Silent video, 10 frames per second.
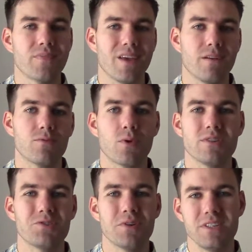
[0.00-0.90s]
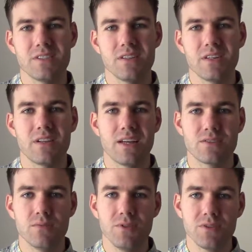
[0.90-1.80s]
And of course, traditionally,
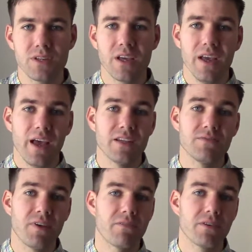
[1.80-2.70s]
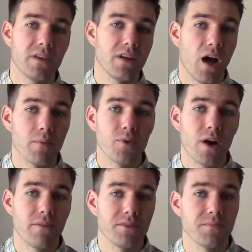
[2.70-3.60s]
classical music has favored the
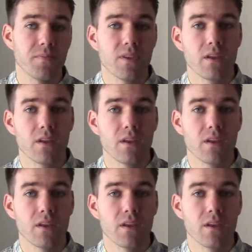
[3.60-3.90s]
non-profit